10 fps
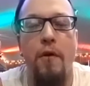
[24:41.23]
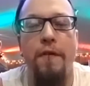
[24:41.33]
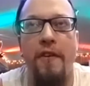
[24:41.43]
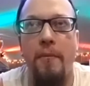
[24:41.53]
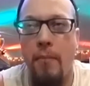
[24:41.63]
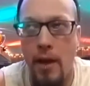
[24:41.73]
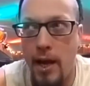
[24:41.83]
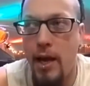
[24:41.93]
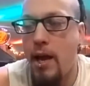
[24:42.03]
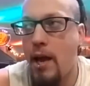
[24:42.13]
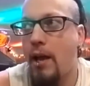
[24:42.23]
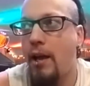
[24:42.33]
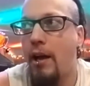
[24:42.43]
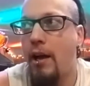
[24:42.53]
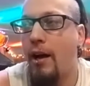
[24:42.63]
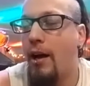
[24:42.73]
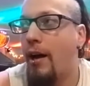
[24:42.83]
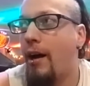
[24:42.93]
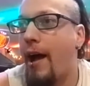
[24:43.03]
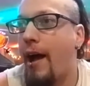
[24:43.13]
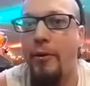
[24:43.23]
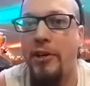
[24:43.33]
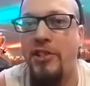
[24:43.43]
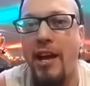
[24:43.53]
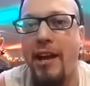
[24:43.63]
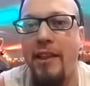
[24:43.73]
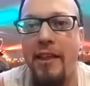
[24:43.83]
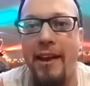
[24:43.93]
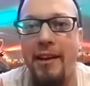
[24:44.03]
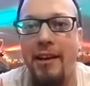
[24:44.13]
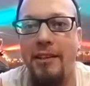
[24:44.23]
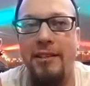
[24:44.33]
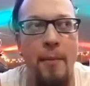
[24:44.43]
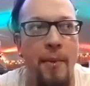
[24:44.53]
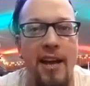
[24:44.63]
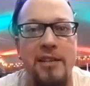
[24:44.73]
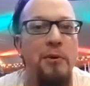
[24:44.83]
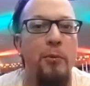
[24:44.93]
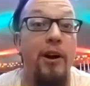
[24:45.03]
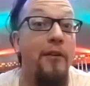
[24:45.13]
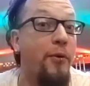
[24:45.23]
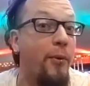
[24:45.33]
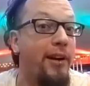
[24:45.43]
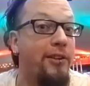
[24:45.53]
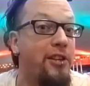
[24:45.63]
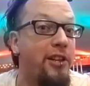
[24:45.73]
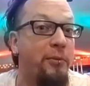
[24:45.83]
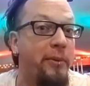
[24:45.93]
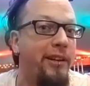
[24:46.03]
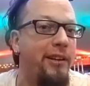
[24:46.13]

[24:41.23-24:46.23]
for me, I always say that Tom Heisman went off the rails a little bit.